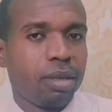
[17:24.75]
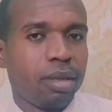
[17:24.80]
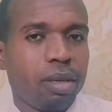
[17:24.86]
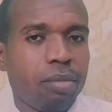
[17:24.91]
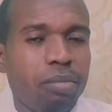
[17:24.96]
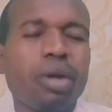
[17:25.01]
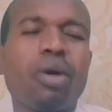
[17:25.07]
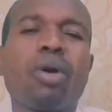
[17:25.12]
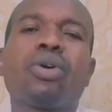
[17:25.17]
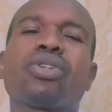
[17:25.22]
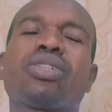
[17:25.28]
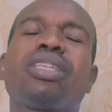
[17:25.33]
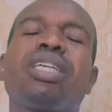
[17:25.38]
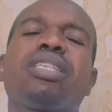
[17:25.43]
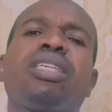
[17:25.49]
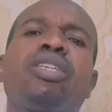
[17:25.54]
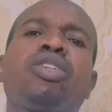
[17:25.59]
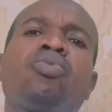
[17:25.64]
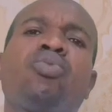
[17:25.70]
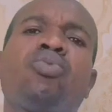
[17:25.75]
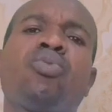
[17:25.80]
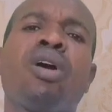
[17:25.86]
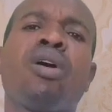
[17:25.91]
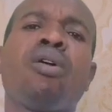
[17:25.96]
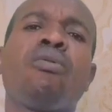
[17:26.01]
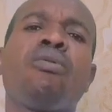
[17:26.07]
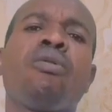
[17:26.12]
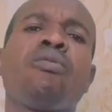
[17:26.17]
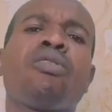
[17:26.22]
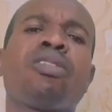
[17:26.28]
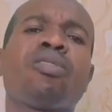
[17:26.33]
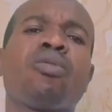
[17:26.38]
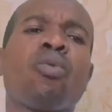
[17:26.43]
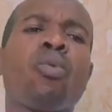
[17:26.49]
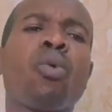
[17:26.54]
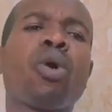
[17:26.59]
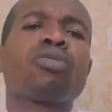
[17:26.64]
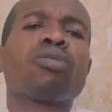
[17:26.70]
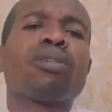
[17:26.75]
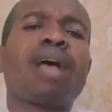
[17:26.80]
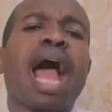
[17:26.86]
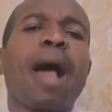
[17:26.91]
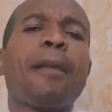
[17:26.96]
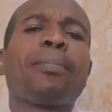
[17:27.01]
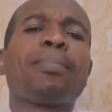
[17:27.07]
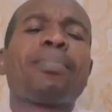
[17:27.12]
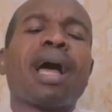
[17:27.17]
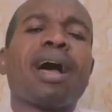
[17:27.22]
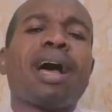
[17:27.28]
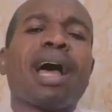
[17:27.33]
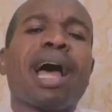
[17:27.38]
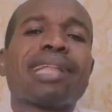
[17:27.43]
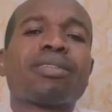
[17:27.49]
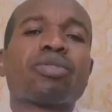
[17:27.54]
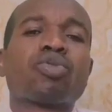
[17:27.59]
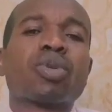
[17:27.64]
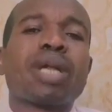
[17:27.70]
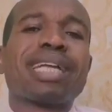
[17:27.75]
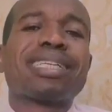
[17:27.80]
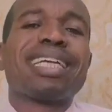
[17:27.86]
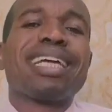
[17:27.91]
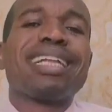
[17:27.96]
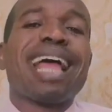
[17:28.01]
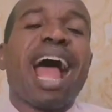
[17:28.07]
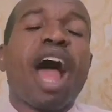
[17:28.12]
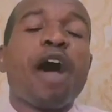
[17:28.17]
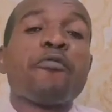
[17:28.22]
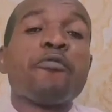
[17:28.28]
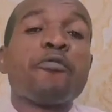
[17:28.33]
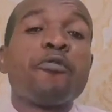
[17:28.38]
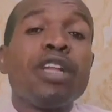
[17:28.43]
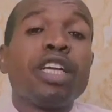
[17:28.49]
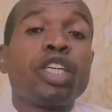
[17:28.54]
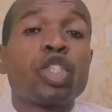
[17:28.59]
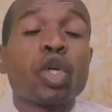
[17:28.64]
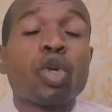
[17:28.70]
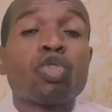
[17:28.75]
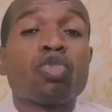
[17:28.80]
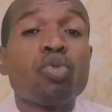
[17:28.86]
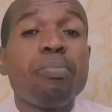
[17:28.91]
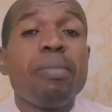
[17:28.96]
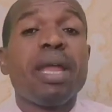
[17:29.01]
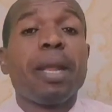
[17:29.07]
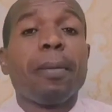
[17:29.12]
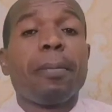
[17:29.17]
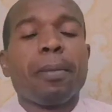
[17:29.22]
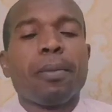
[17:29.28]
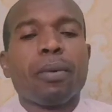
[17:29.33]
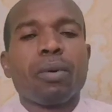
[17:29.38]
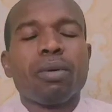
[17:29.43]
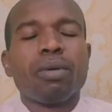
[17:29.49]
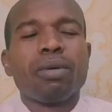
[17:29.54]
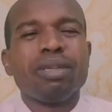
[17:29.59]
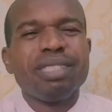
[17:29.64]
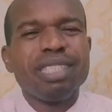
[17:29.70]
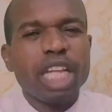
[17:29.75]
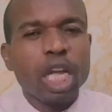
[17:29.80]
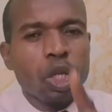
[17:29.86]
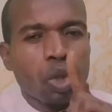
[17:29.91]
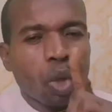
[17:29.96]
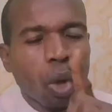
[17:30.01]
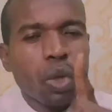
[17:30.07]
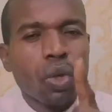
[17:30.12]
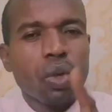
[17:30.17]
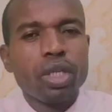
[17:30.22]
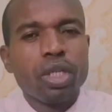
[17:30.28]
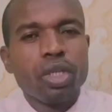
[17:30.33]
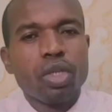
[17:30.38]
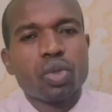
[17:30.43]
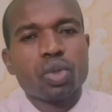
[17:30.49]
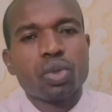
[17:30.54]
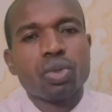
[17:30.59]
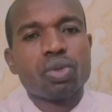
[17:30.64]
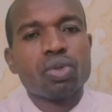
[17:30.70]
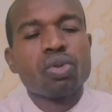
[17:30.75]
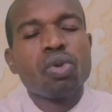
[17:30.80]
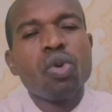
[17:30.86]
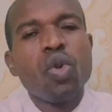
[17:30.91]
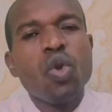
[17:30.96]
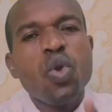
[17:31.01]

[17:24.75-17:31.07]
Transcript: because this is what attracted affliction to many people. They don't know the truth.